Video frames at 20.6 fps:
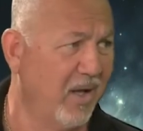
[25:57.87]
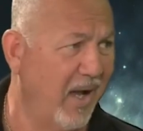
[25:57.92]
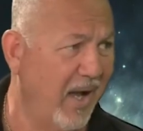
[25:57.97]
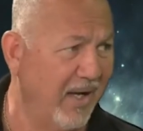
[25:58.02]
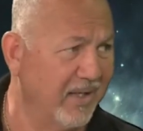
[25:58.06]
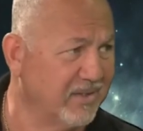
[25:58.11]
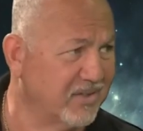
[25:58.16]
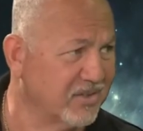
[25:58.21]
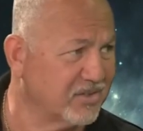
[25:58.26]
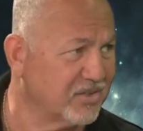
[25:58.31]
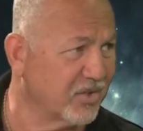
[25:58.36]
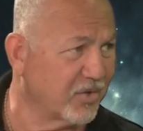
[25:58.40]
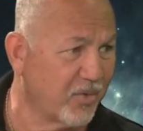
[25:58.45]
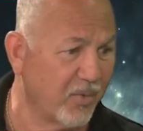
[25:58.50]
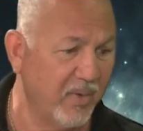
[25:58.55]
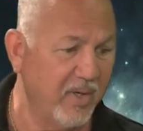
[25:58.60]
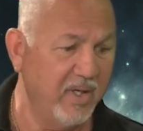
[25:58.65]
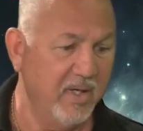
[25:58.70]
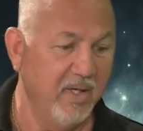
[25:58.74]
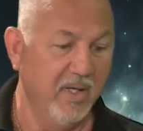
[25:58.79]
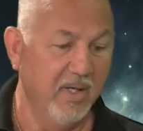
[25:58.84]
I
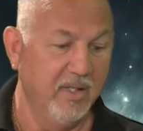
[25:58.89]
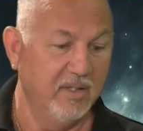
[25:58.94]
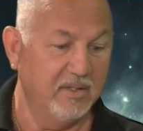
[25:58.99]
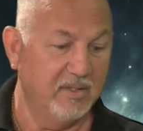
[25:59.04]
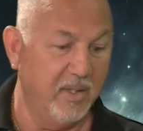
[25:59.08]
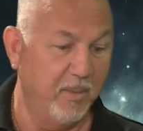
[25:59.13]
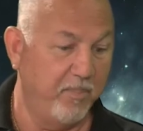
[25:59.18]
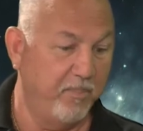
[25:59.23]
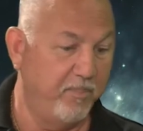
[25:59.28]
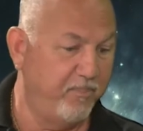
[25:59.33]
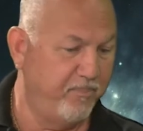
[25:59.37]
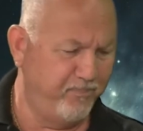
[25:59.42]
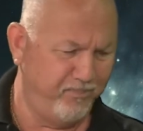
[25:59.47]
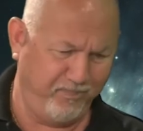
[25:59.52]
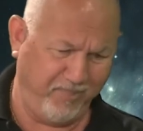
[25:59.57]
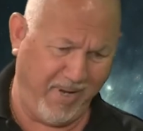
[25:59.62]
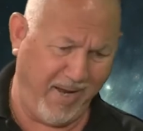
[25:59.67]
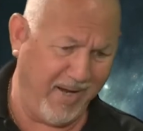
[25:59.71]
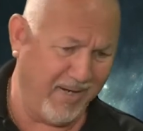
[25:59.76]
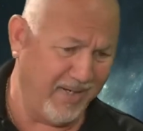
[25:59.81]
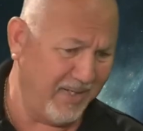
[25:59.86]
disagree. Oh, yeah, they the can hide
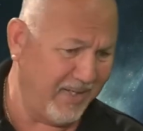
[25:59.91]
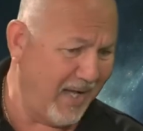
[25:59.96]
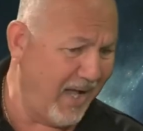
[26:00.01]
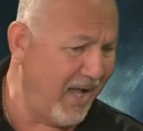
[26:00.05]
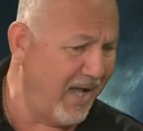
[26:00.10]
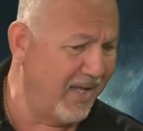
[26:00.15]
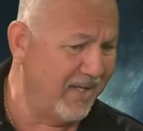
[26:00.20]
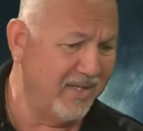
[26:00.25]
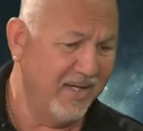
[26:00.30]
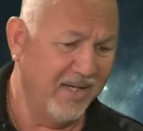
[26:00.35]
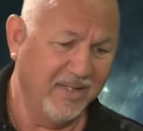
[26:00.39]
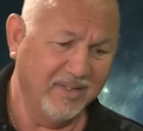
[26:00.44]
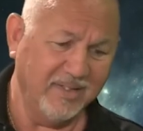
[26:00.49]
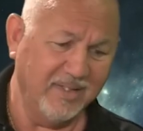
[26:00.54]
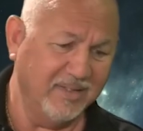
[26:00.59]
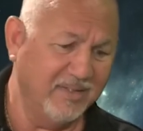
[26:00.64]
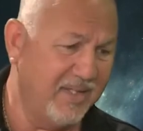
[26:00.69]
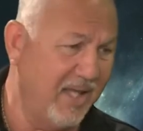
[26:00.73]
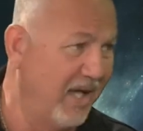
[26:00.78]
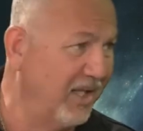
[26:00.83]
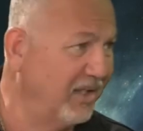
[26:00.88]
anything. Pentagon, the
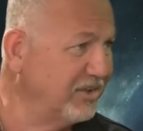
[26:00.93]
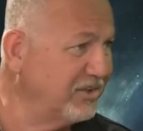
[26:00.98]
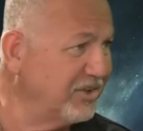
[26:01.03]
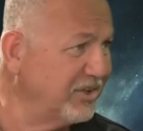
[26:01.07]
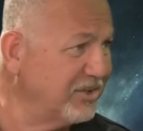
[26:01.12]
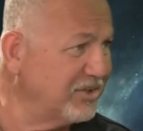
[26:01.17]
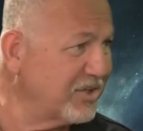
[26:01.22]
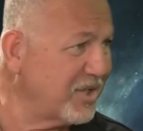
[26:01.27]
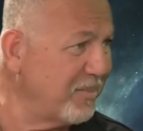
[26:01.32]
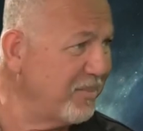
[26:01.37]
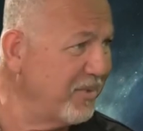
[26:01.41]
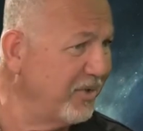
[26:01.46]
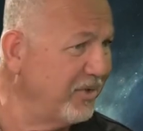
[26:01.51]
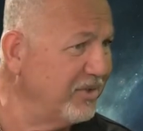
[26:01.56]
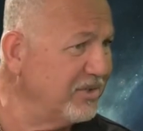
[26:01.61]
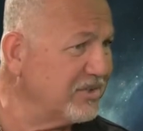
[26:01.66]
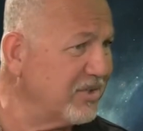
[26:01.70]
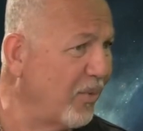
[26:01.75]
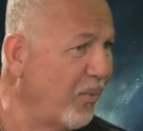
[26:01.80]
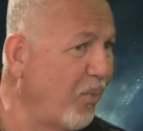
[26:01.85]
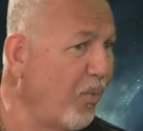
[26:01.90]
intelligence yeah.
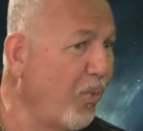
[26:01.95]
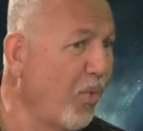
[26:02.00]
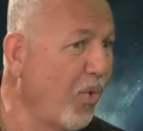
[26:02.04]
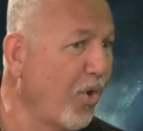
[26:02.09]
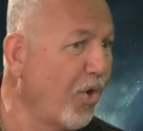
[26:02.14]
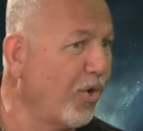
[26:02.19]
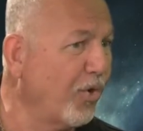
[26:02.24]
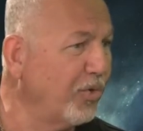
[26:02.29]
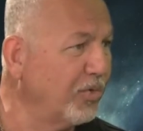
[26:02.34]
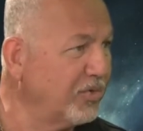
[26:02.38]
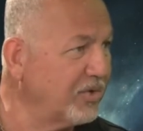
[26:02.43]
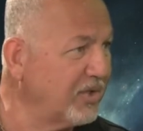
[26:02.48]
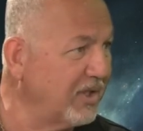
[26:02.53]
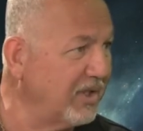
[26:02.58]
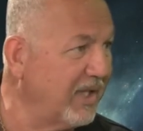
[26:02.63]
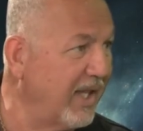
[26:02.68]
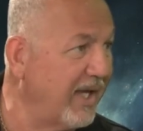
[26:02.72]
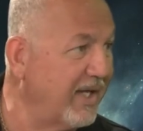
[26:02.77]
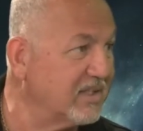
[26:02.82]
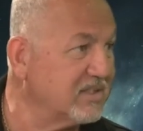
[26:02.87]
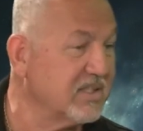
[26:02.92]
communities are world
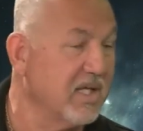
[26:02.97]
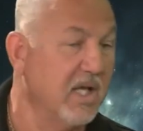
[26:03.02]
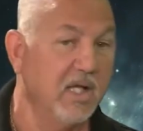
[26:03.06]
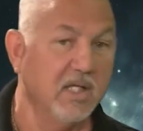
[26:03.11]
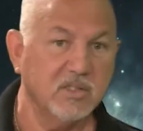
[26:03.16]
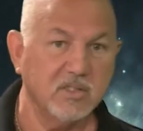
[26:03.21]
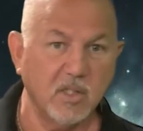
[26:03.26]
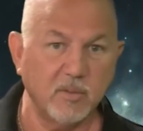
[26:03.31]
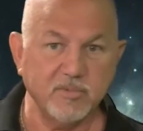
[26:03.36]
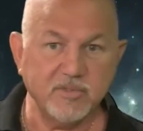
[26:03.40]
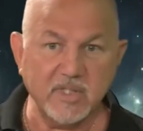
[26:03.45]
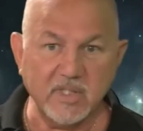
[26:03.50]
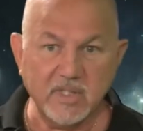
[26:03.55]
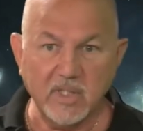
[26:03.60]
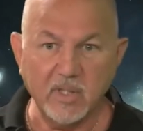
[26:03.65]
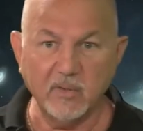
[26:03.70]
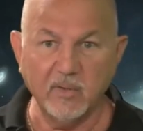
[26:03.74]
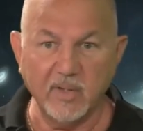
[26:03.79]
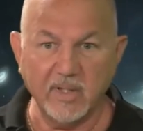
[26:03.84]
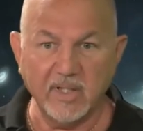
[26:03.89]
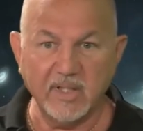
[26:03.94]
class. So I'm sitting
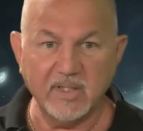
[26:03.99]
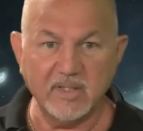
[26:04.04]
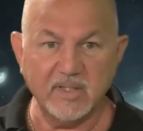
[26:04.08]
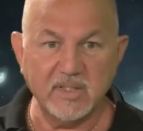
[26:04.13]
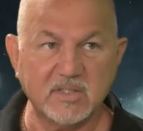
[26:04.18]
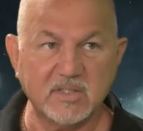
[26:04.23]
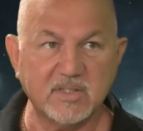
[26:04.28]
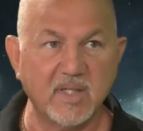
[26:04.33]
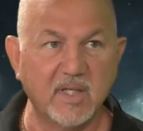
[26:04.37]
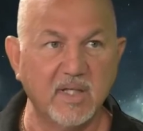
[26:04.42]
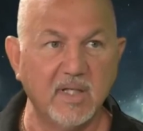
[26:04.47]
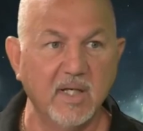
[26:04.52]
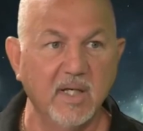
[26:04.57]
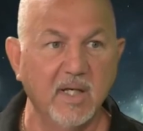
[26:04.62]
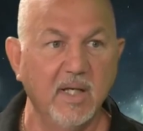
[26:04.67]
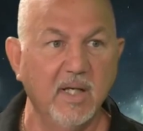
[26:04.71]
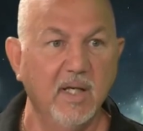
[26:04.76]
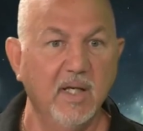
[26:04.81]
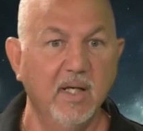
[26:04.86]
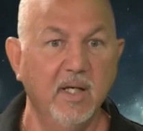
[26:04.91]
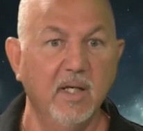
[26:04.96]
there looking at thing,
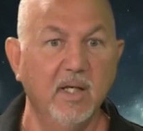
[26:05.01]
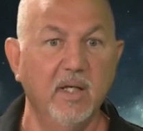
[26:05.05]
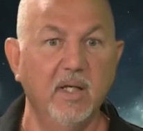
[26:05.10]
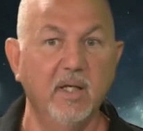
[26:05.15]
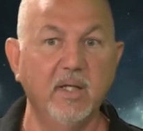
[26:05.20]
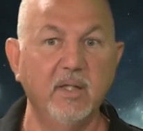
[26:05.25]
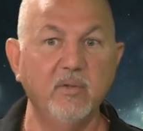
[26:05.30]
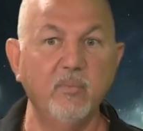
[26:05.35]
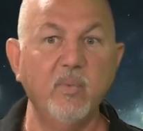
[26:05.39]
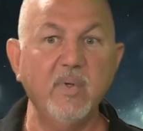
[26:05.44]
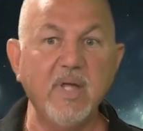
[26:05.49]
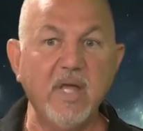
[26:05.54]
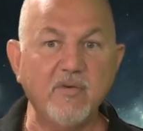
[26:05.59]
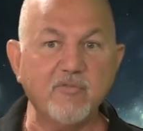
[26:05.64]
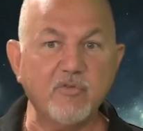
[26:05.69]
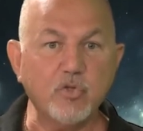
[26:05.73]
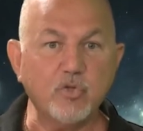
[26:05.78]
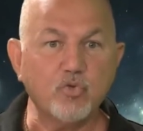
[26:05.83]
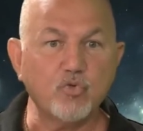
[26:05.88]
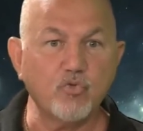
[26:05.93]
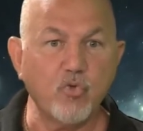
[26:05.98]
we have
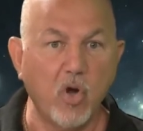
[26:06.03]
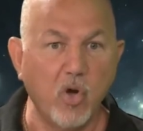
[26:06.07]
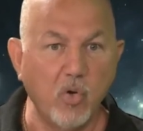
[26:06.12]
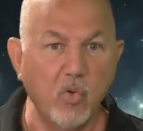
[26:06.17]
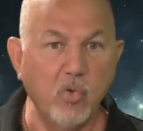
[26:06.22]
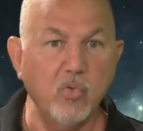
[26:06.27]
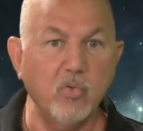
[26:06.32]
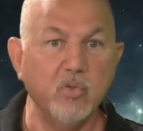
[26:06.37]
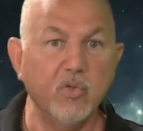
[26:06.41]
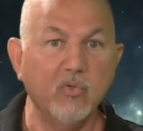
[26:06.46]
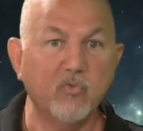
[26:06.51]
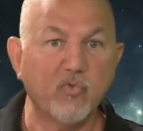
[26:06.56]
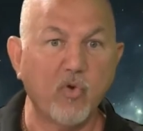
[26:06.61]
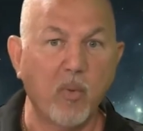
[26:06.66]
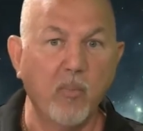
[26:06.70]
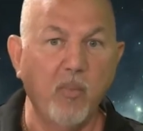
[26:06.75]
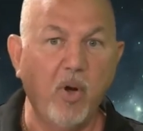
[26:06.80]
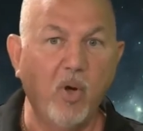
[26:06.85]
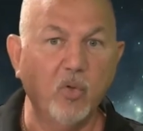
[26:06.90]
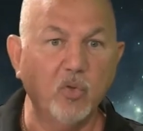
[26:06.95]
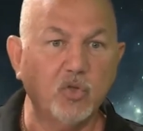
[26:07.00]
a drone
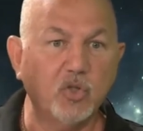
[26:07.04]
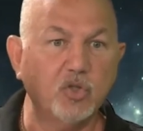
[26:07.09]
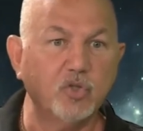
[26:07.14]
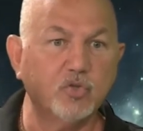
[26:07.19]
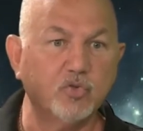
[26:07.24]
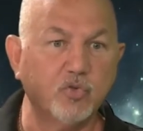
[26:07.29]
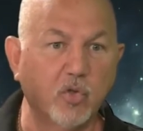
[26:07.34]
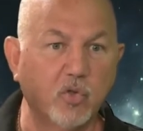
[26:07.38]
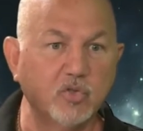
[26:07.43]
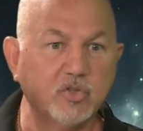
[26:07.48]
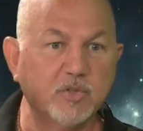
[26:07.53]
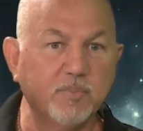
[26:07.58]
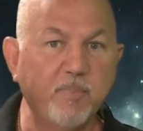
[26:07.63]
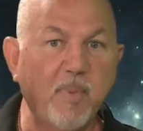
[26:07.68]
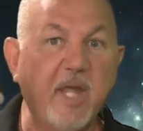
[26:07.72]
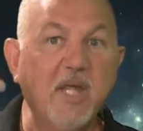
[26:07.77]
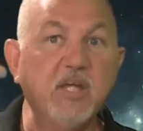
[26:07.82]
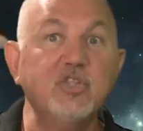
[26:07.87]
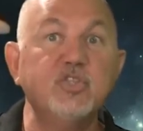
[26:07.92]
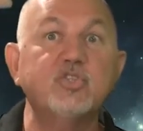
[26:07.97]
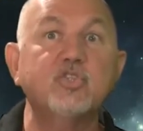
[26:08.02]
remote control
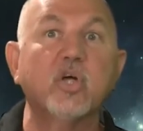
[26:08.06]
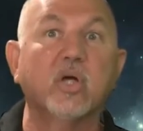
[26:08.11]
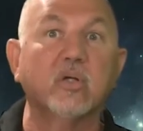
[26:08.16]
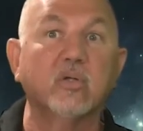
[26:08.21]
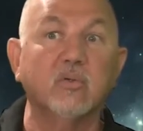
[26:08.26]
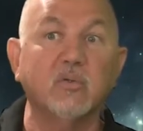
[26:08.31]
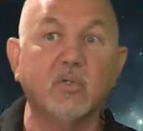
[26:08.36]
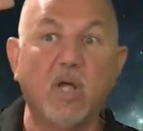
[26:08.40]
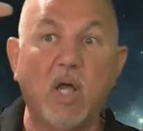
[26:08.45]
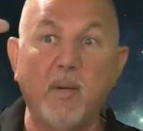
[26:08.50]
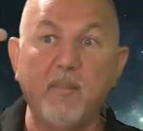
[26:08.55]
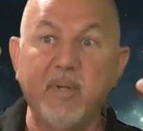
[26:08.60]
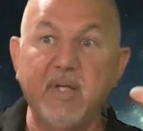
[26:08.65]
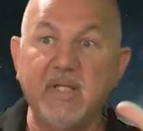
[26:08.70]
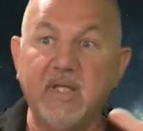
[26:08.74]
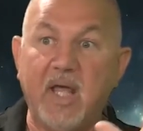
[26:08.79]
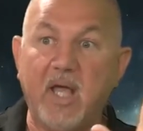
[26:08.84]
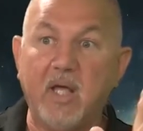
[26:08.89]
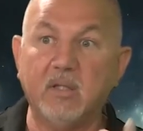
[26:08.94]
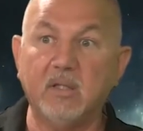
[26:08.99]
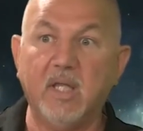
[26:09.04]
space shuttle coming
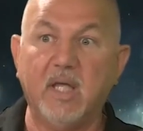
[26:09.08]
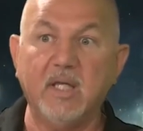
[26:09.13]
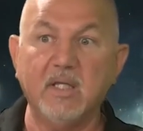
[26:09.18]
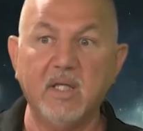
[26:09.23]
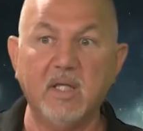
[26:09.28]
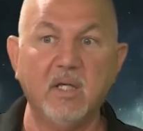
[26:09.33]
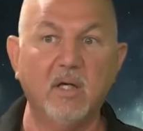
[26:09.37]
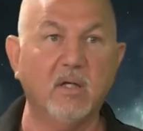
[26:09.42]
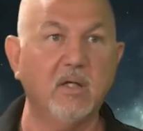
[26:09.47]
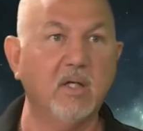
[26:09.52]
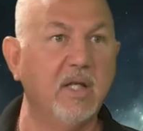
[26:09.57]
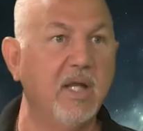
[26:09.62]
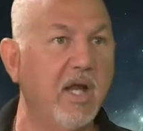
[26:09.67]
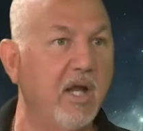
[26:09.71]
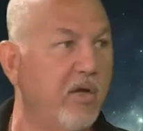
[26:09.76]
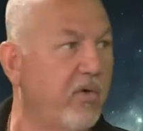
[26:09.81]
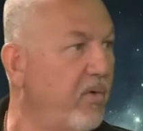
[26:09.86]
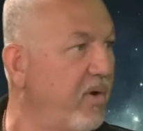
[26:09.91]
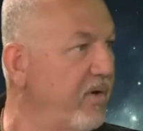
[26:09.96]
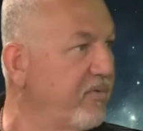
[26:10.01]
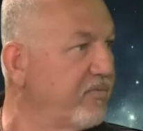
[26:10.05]
down landing on an
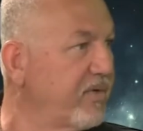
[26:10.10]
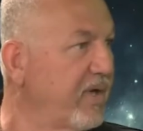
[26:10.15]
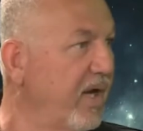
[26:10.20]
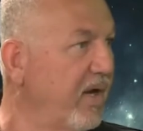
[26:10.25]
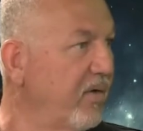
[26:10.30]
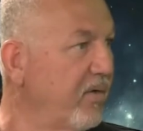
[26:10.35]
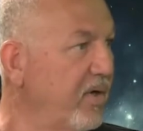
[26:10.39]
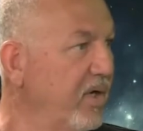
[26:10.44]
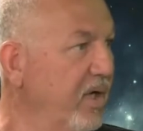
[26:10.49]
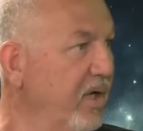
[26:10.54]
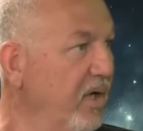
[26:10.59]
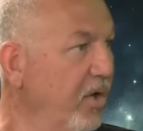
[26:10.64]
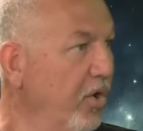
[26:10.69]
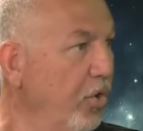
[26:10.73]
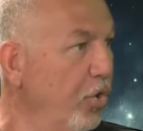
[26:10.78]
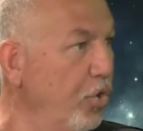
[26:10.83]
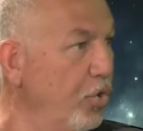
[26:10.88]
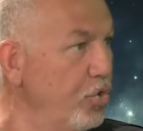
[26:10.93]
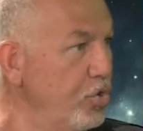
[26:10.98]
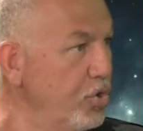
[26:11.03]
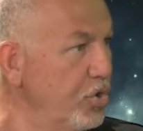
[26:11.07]
aircraft carrier. Right.
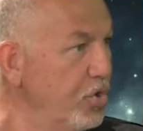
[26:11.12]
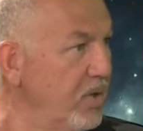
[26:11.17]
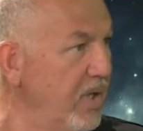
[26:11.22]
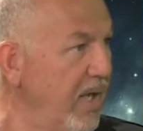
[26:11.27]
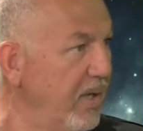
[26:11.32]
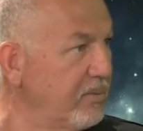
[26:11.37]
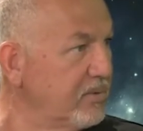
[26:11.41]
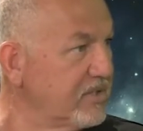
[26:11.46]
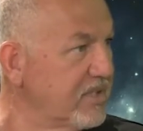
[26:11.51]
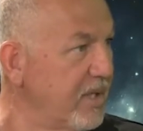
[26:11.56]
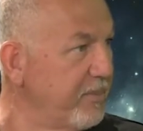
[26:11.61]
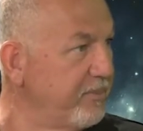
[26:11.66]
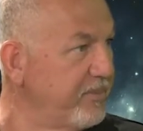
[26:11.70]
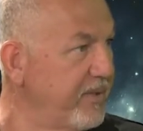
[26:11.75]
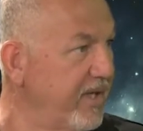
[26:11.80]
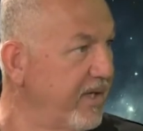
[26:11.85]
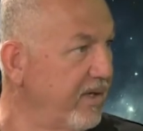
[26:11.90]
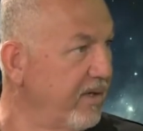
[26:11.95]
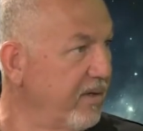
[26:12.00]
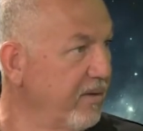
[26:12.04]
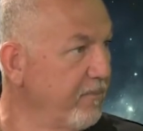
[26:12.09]
Who knew that was up
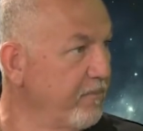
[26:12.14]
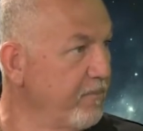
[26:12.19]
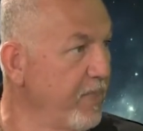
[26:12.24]
there?